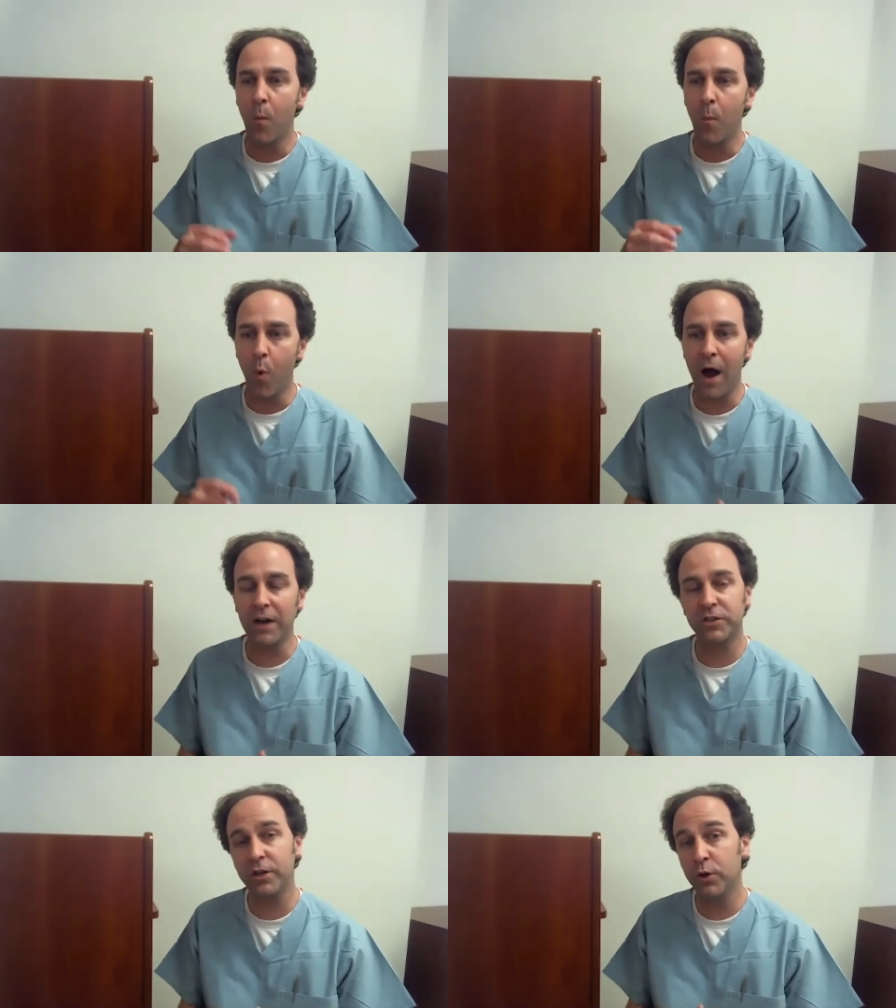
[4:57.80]

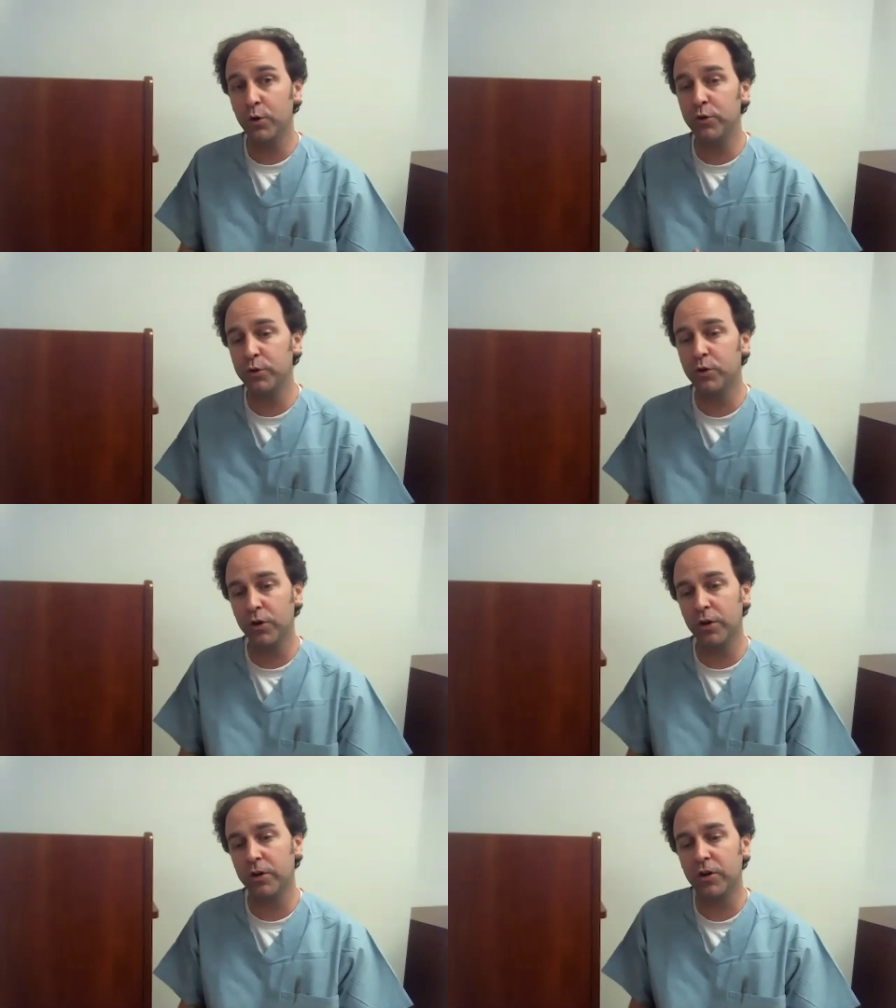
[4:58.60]
watching who you
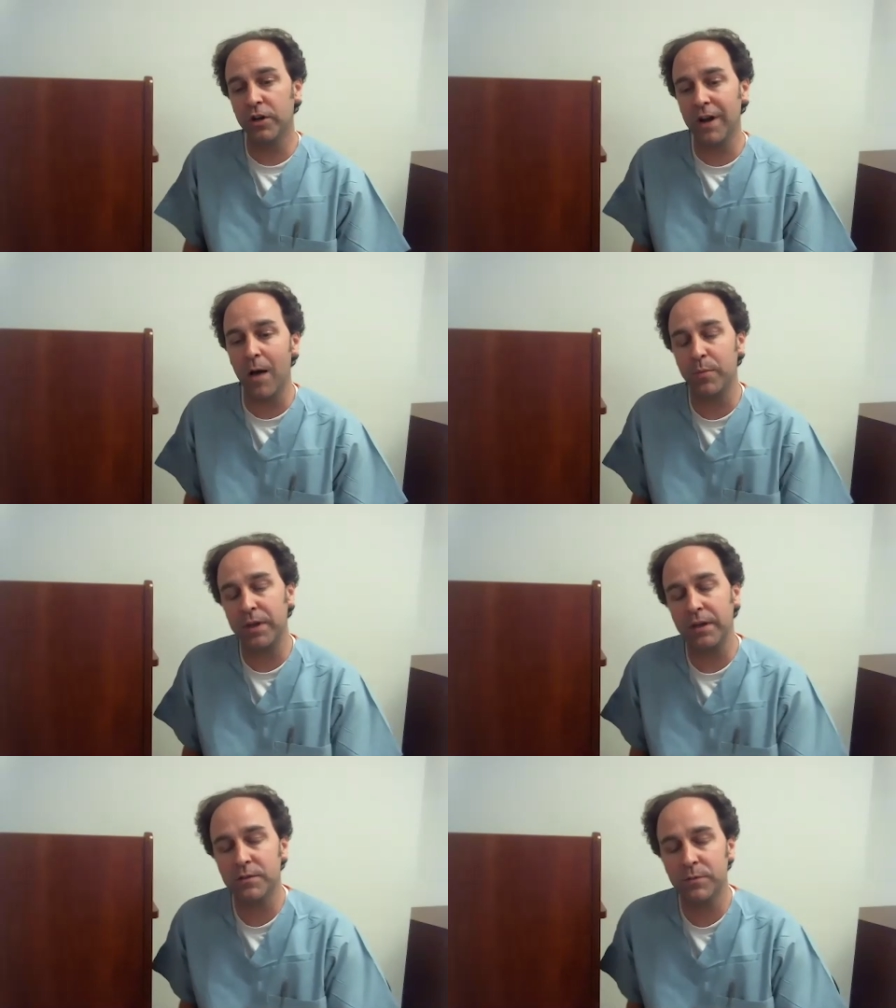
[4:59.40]
could or could not be
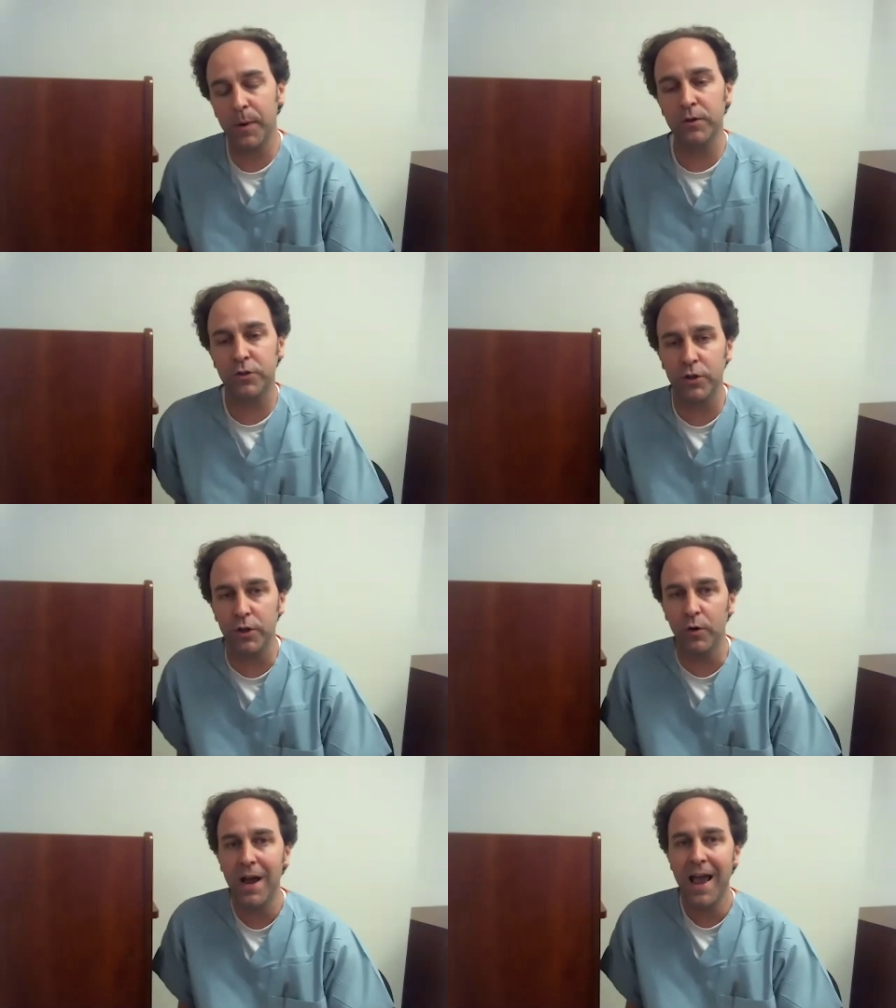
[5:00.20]
exposed to.
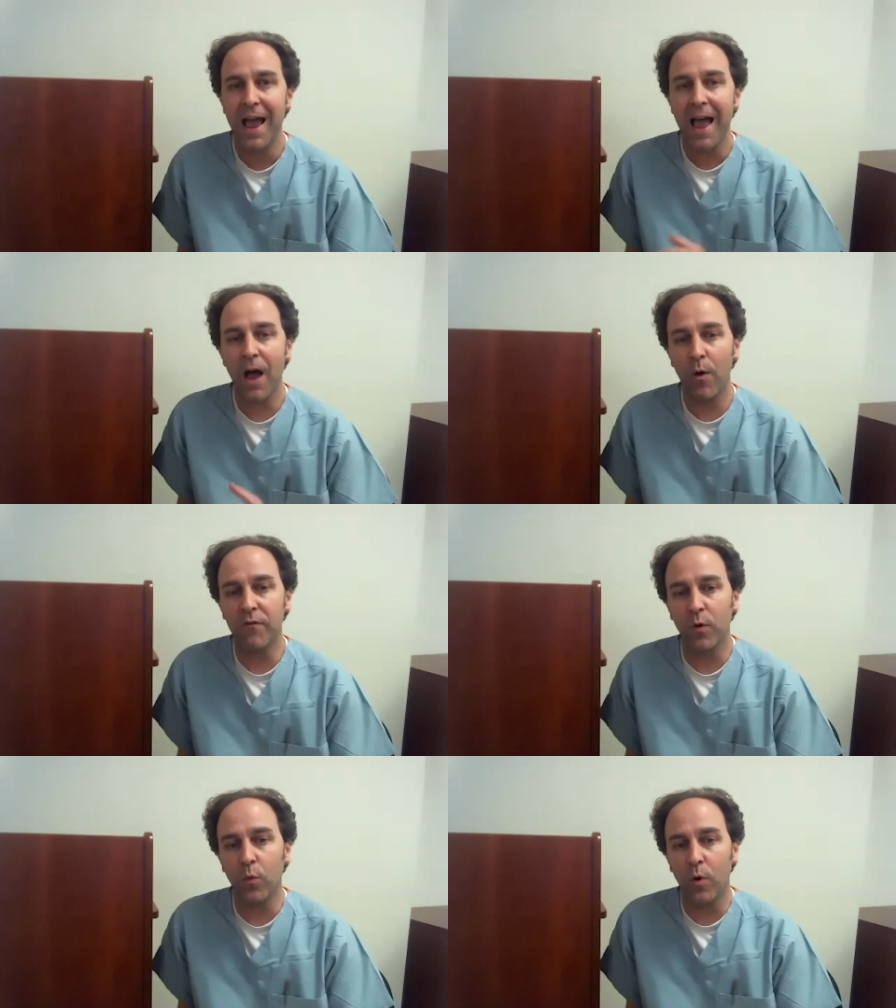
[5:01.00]

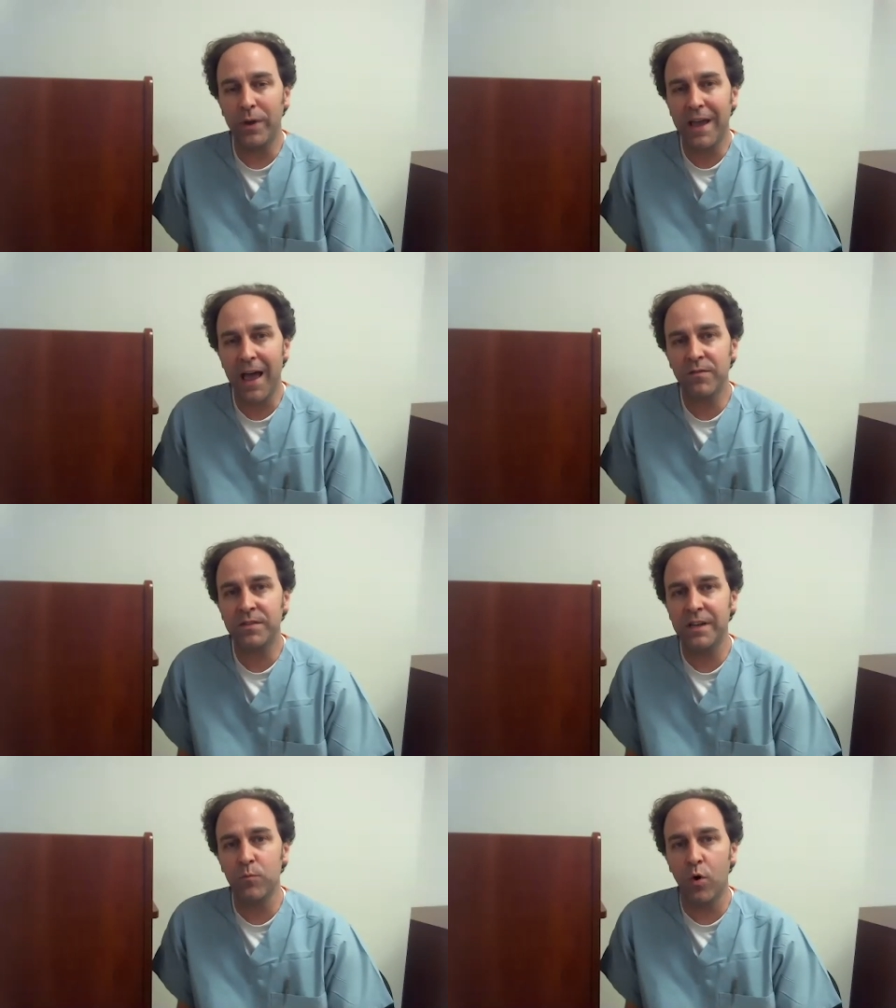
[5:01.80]
However, what we have
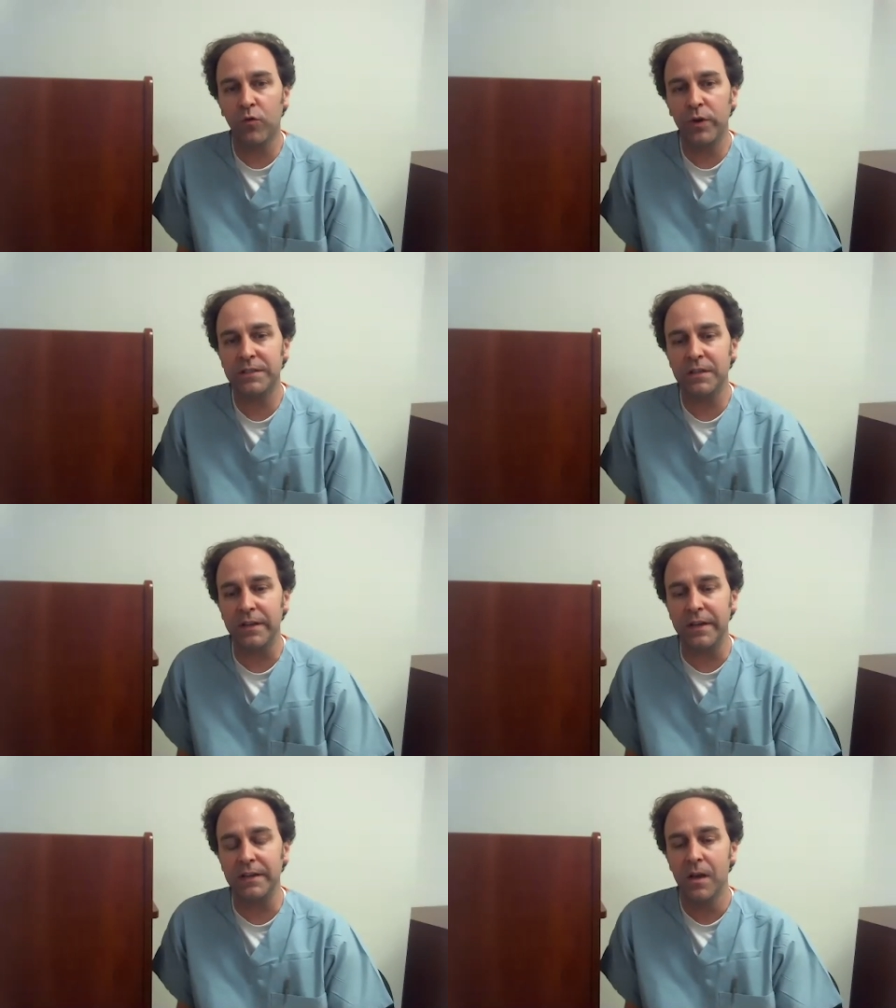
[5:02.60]
seen more
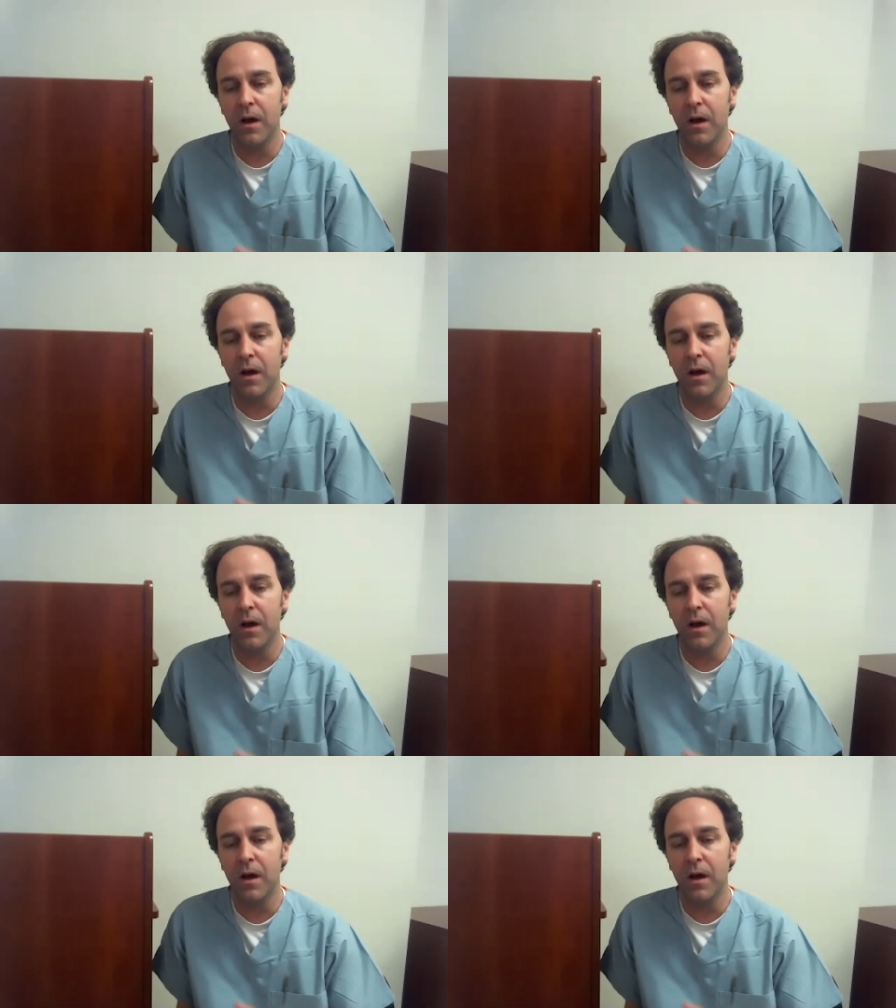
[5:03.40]
recently is